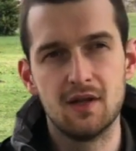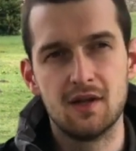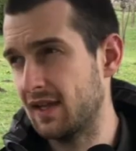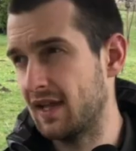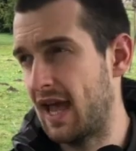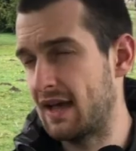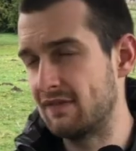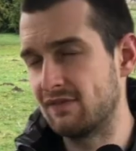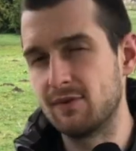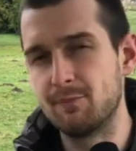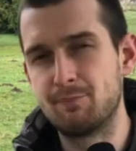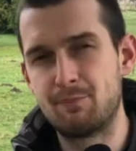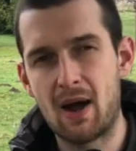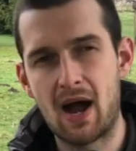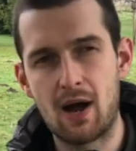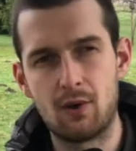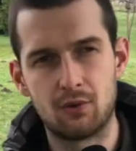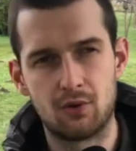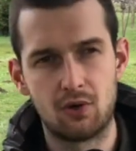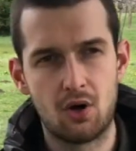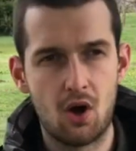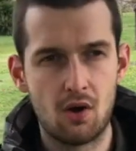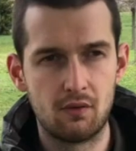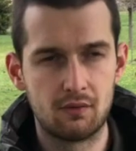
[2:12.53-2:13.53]
Having
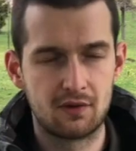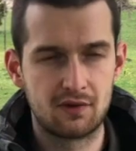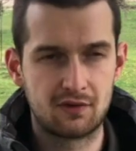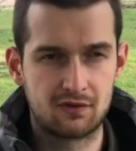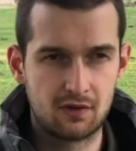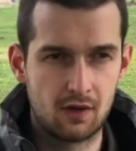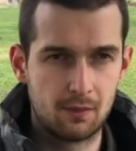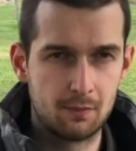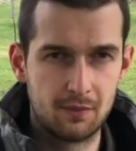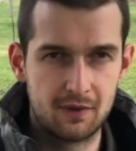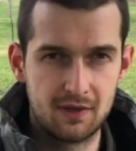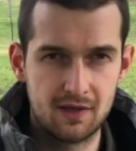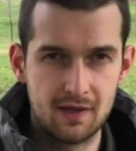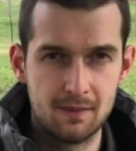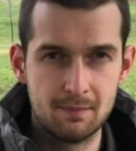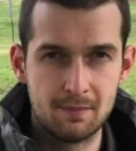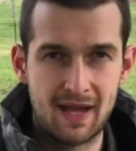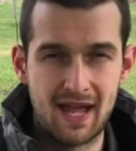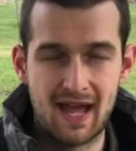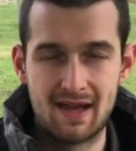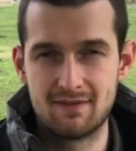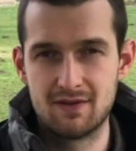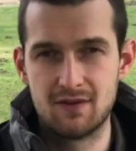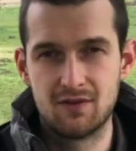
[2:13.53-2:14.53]
power over somebody by
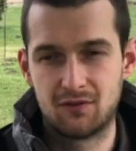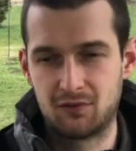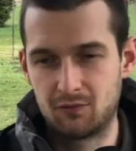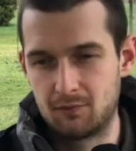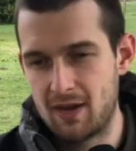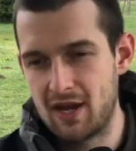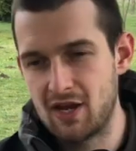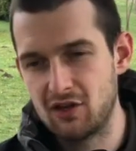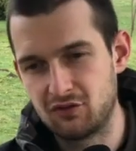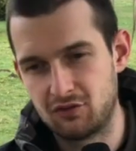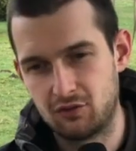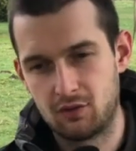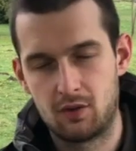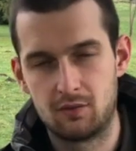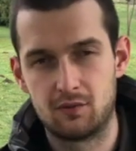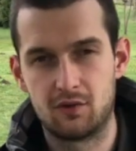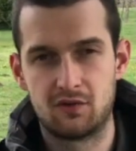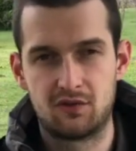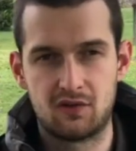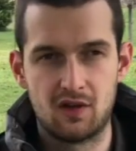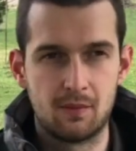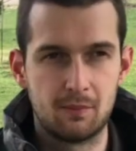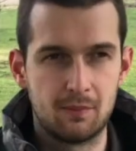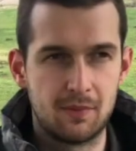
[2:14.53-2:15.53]
having information over
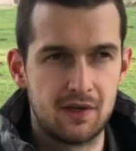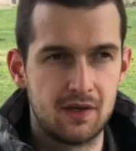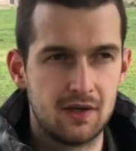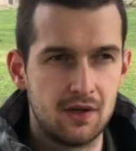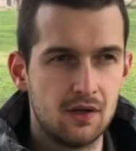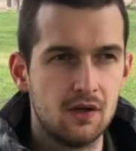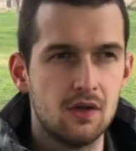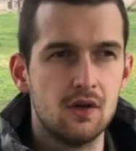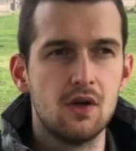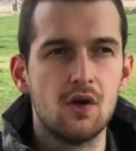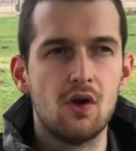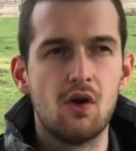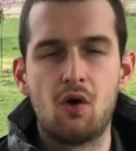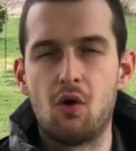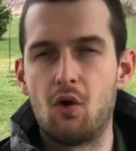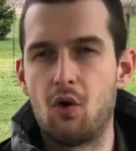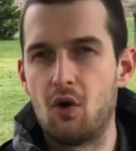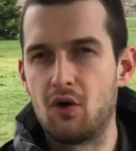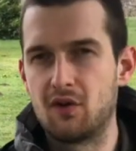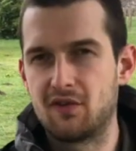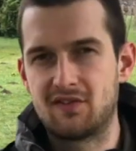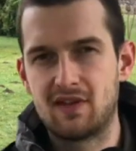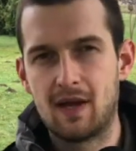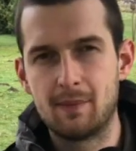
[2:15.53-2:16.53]
somebody,
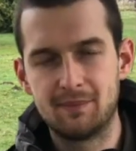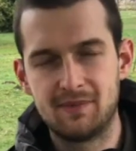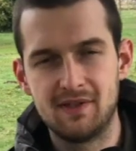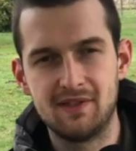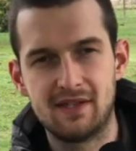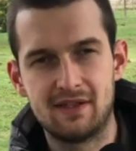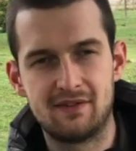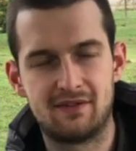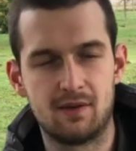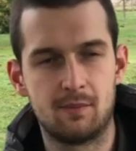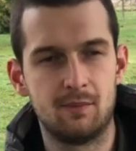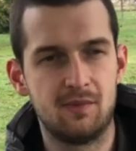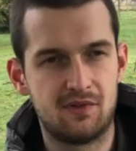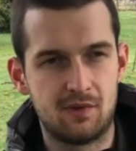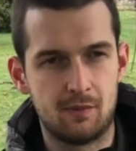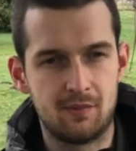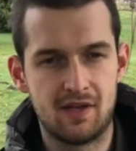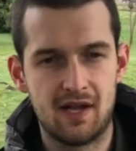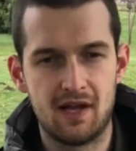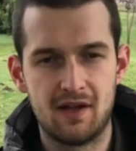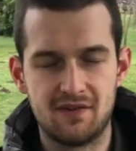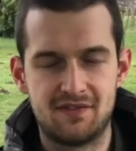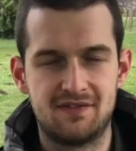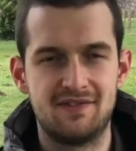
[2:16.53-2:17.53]
or something that somebody
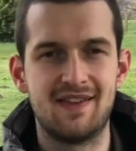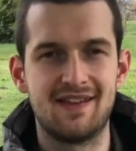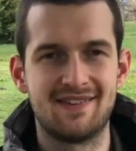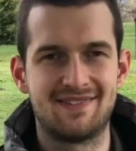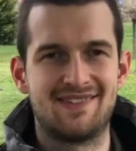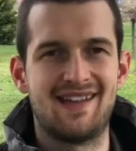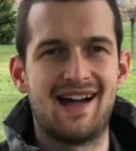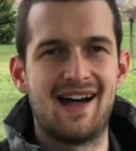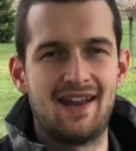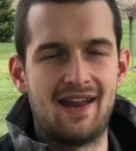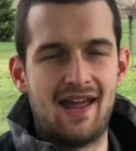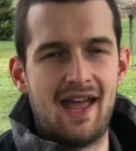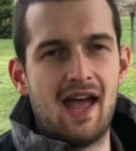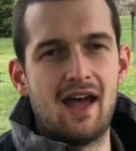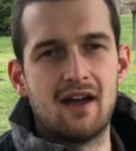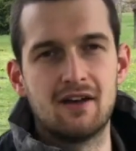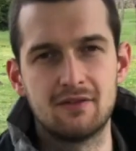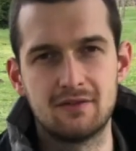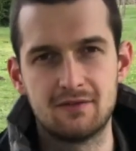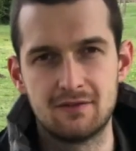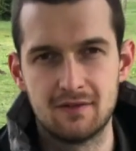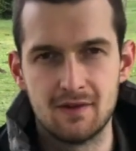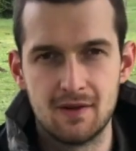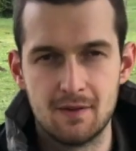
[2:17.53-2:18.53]
else does not
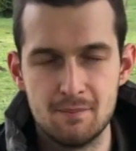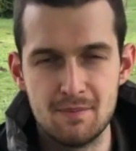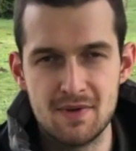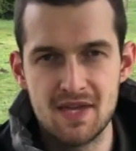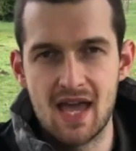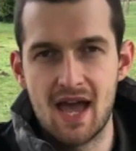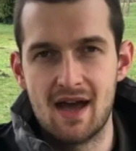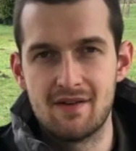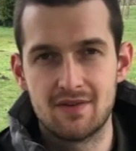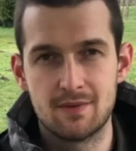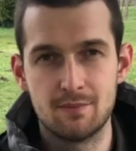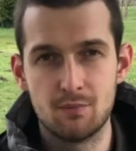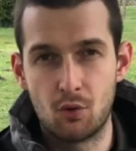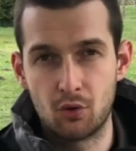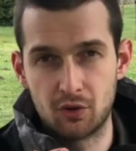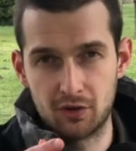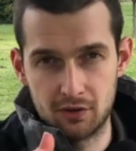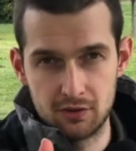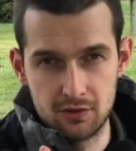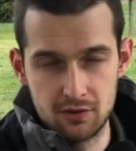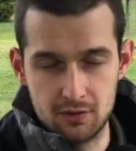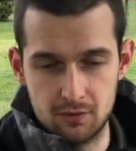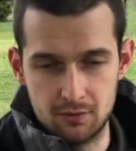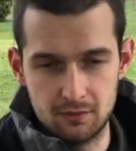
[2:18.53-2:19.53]
have. Me having more
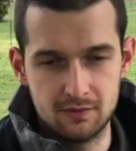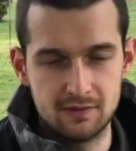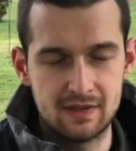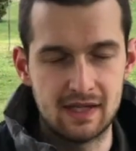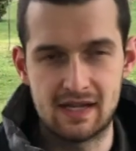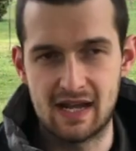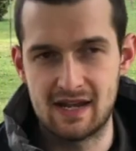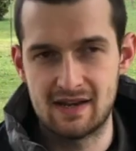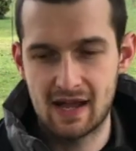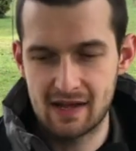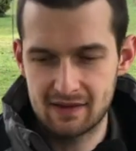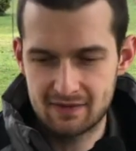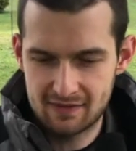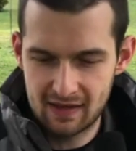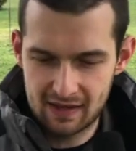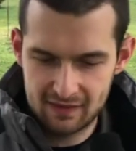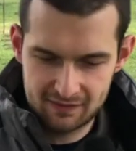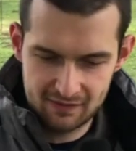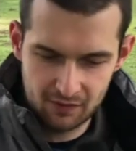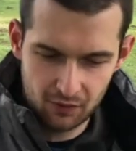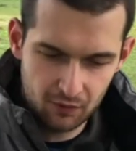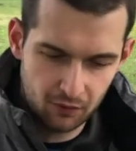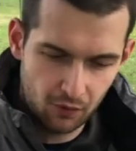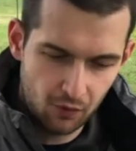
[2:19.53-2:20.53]
than you. That's
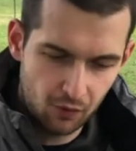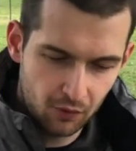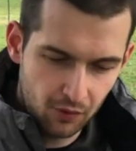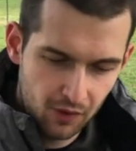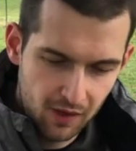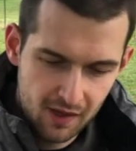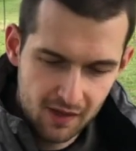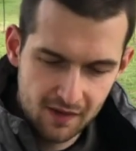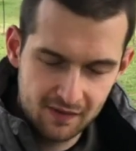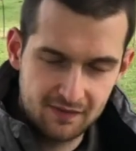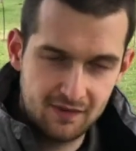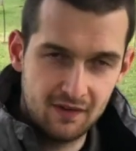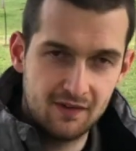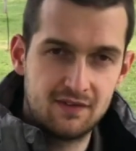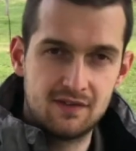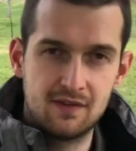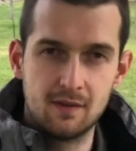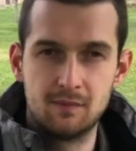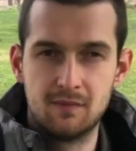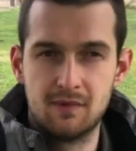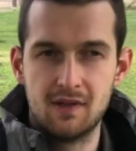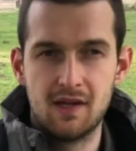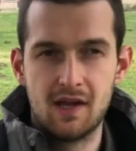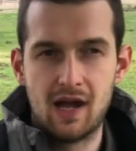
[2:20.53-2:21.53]
the whole
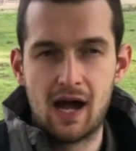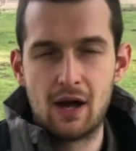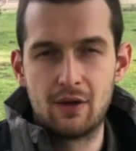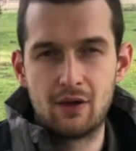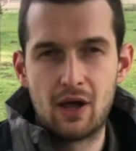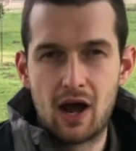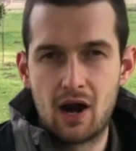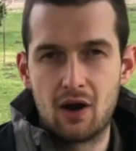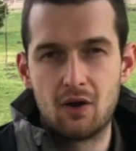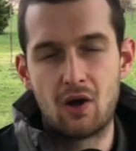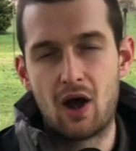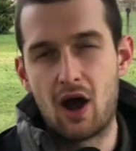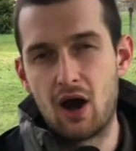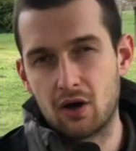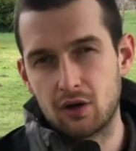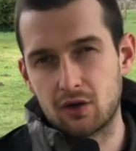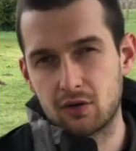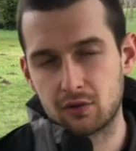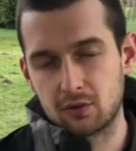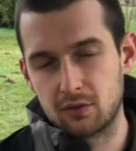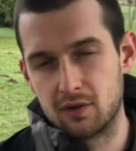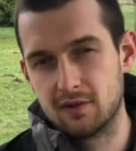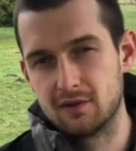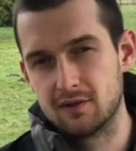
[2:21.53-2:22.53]
system, how our
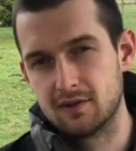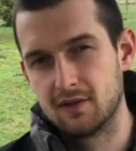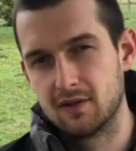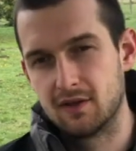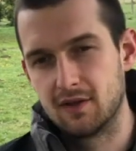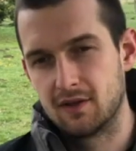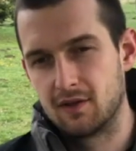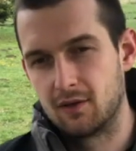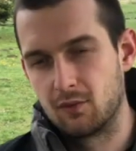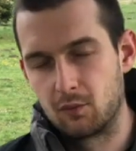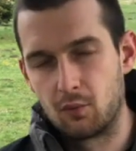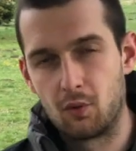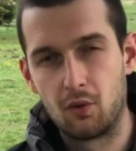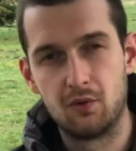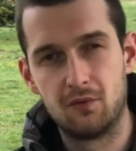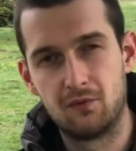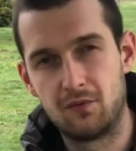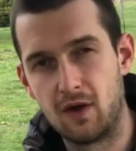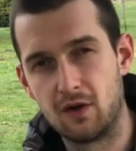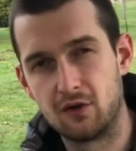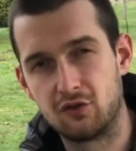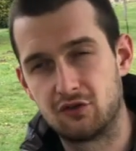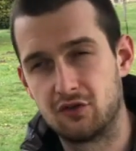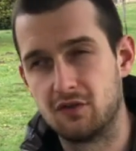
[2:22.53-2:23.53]
current world
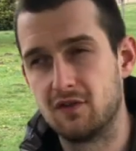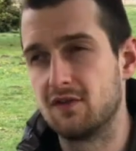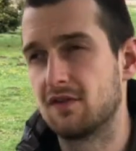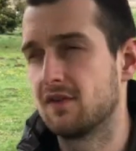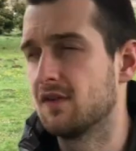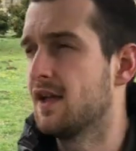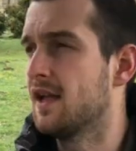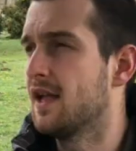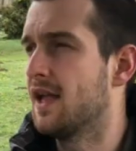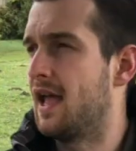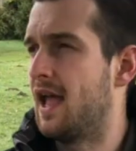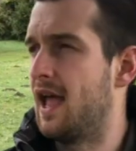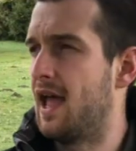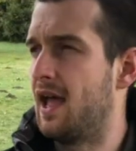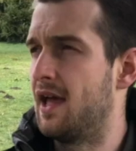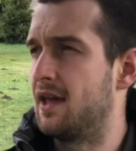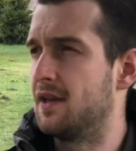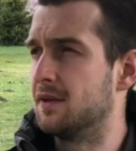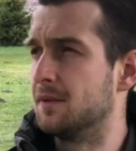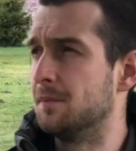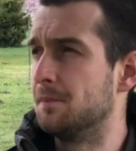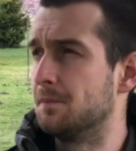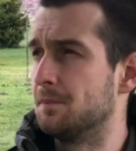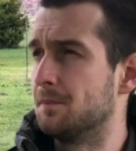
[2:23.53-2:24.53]
functions.
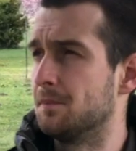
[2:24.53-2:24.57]
And